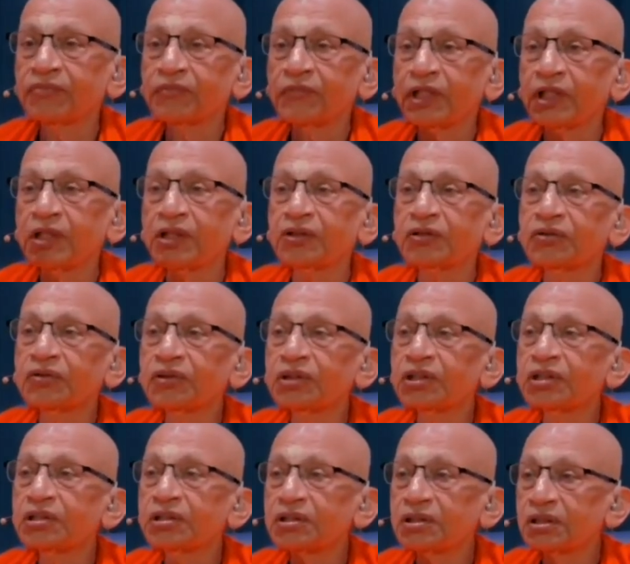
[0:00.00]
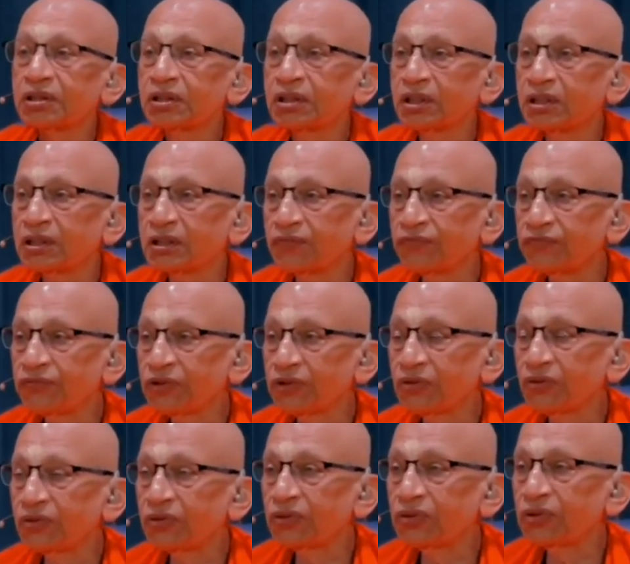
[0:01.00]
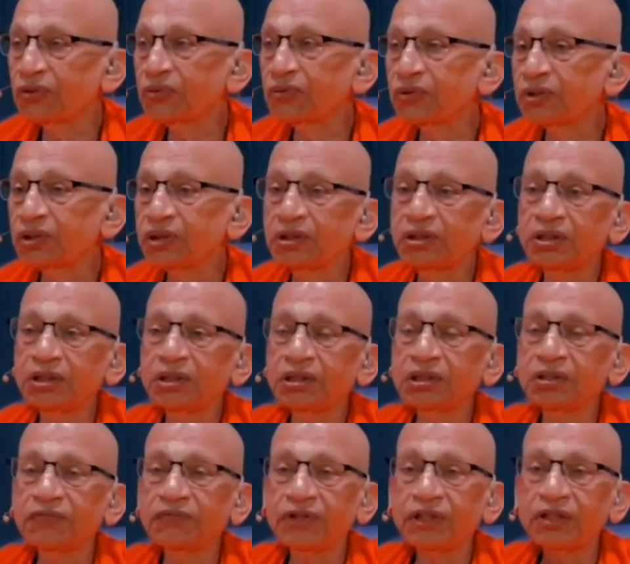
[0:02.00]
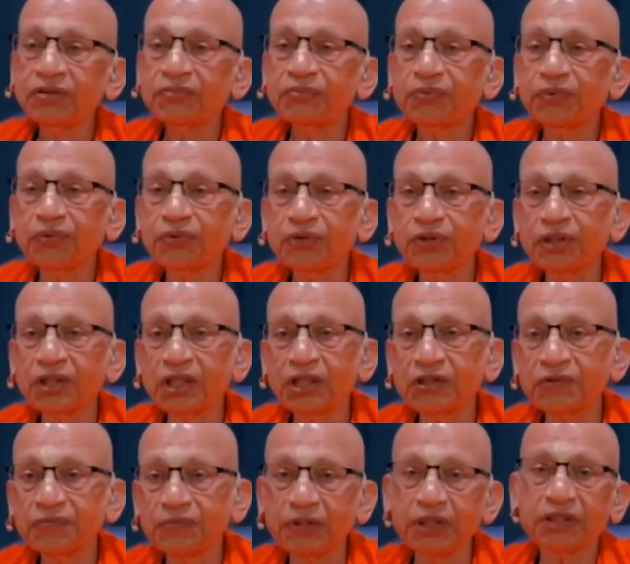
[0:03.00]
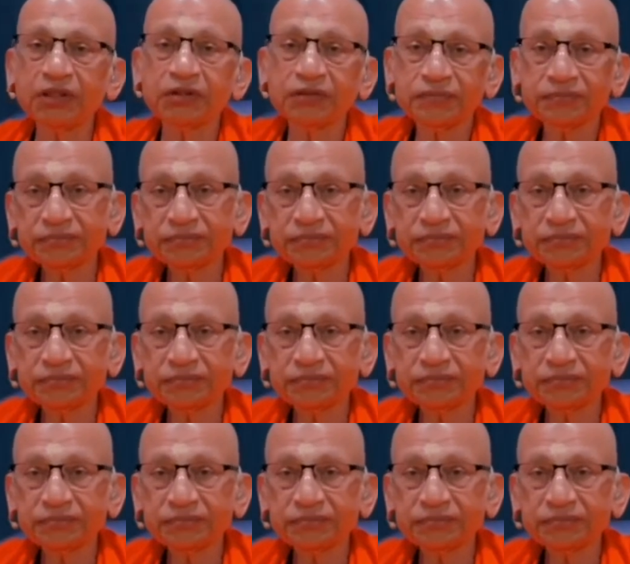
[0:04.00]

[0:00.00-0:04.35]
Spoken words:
And so this kartavya or duty is a very important aspect.